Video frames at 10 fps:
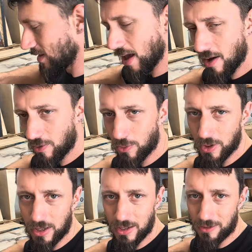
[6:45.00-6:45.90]
ever
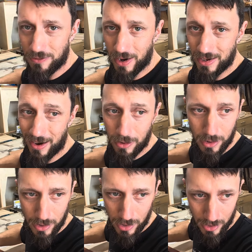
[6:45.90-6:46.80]
really get to find
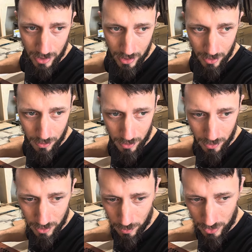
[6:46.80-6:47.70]
out
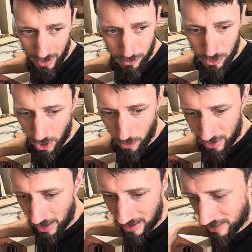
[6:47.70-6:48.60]
without
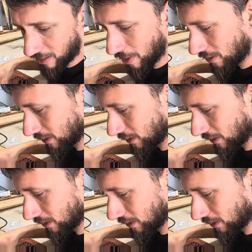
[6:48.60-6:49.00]
knowing anything about